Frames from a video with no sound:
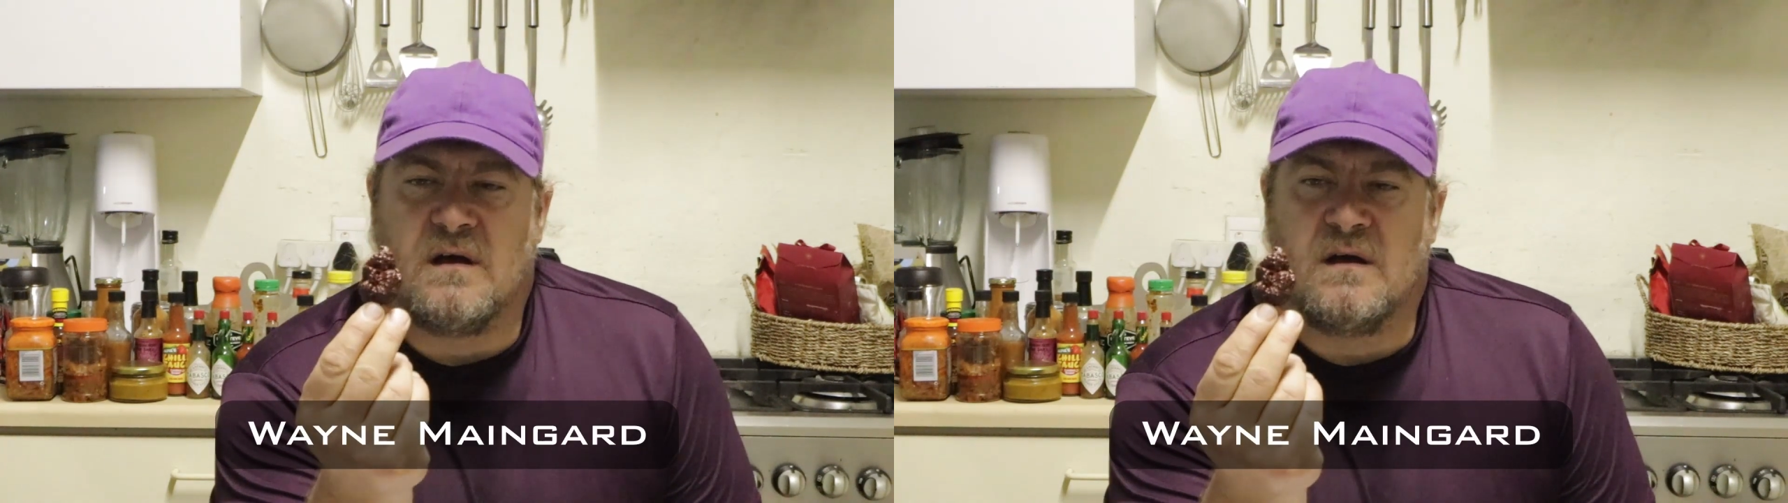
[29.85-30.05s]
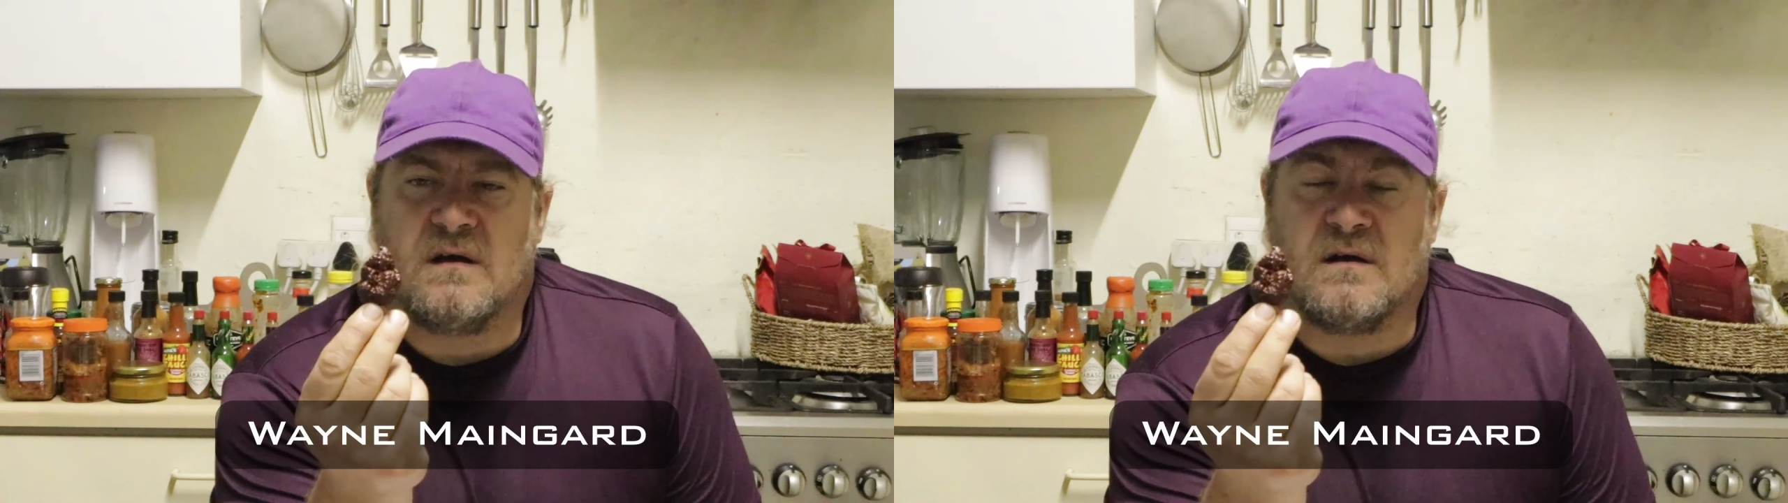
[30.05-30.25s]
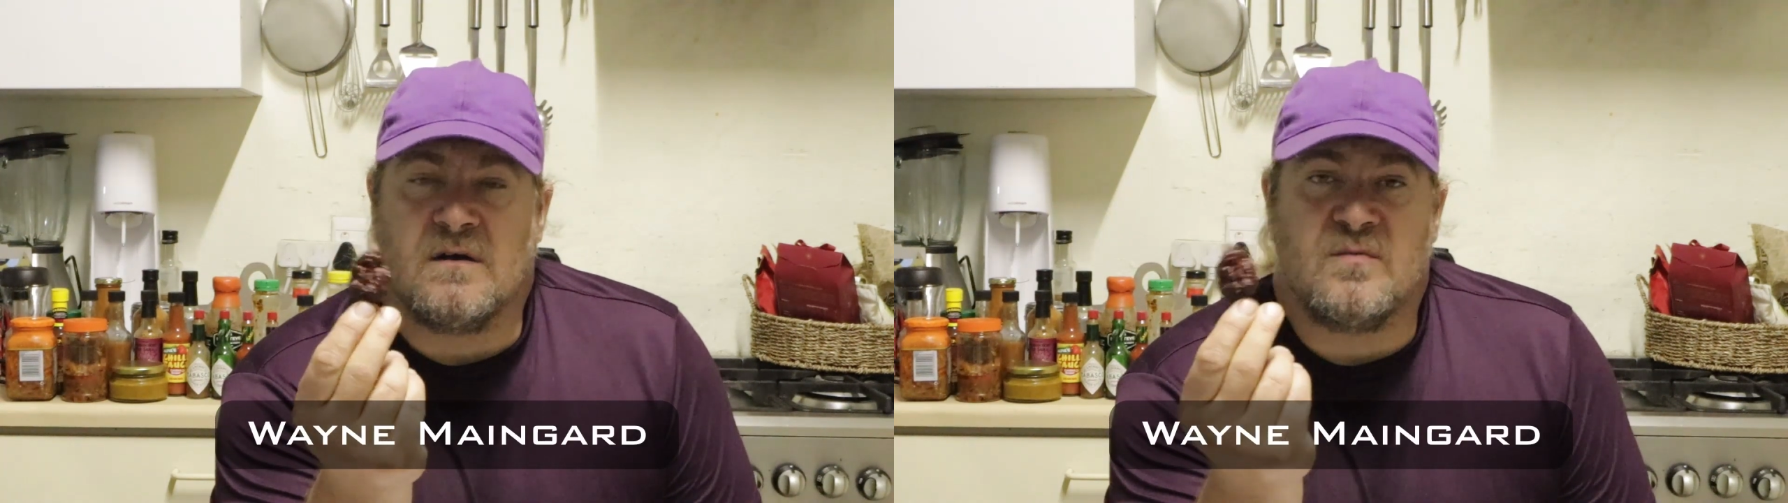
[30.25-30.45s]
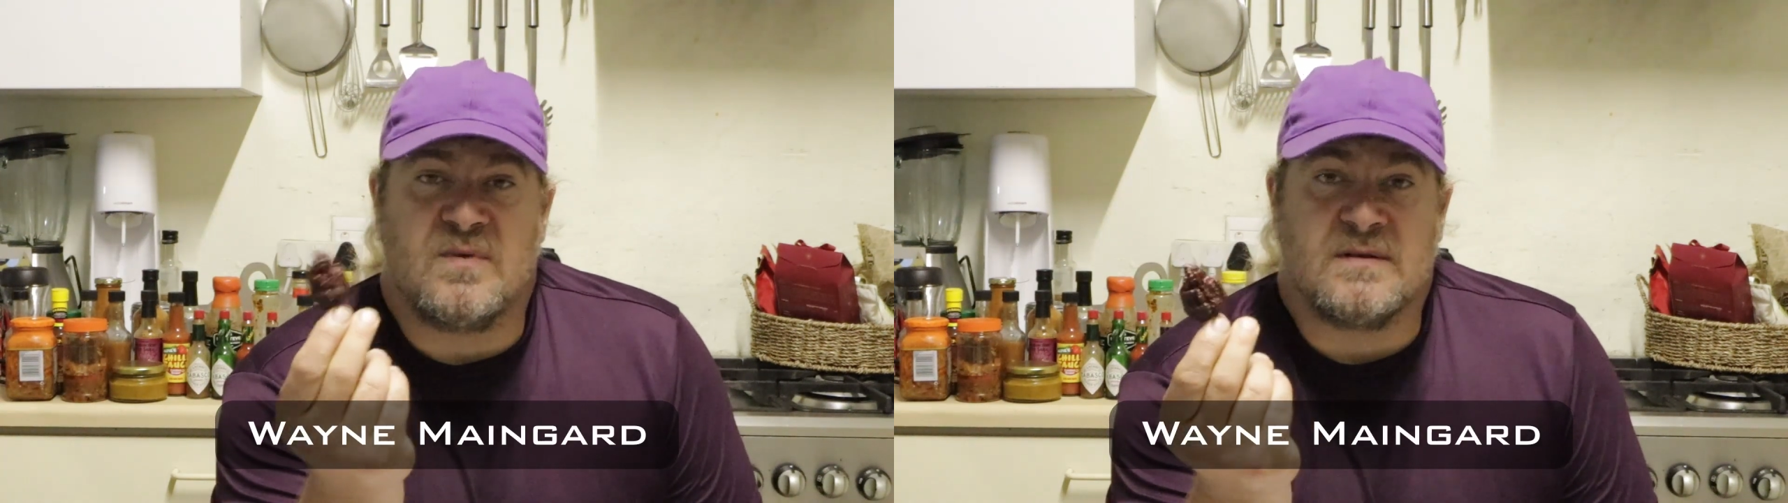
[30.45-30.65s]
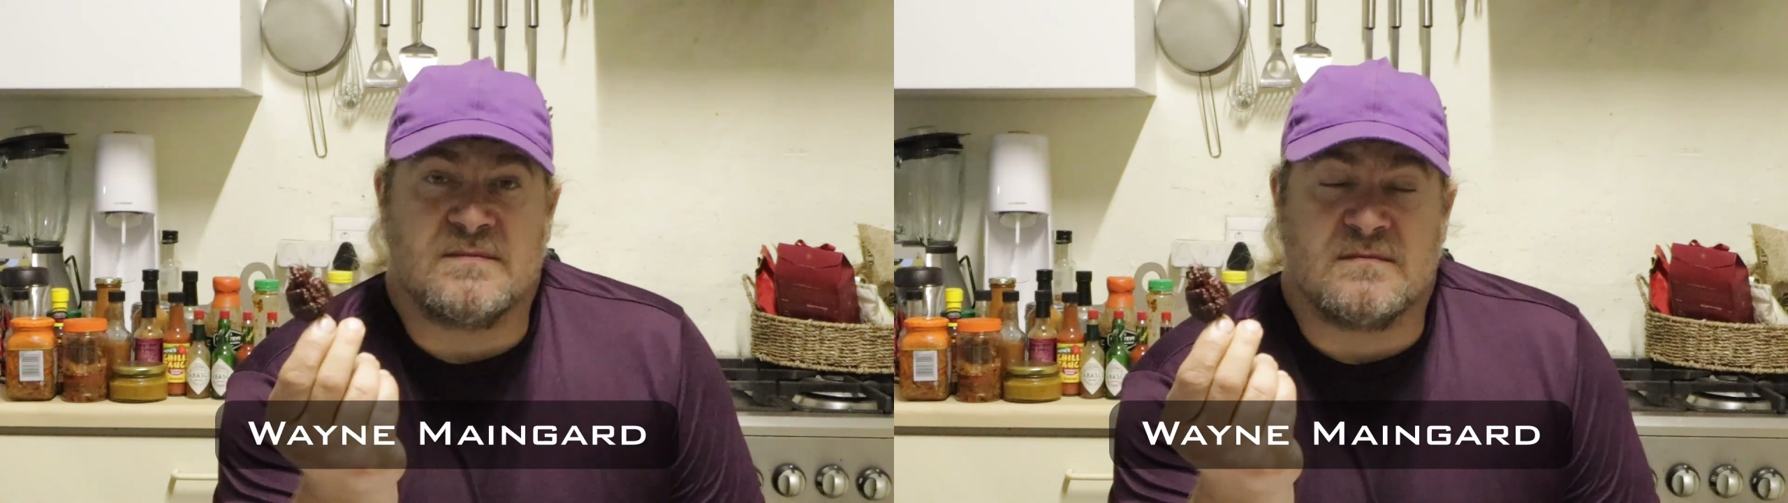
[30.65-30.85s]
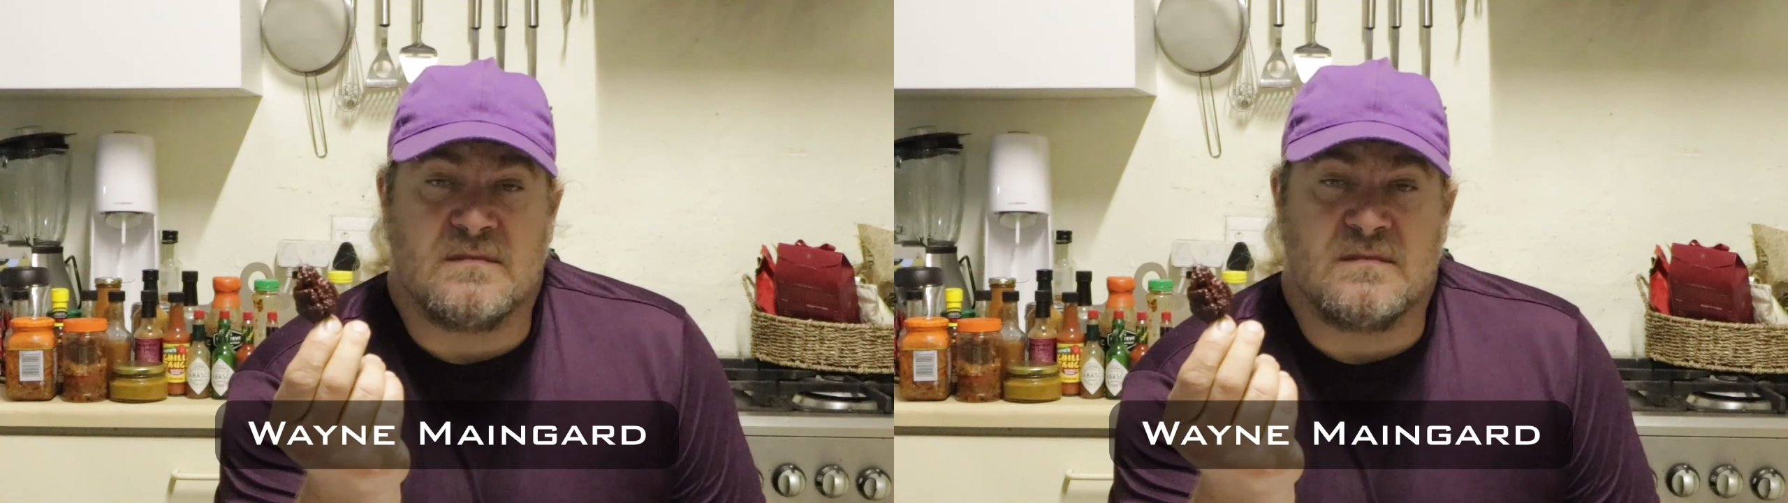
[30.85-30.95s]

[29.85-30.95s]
I hope I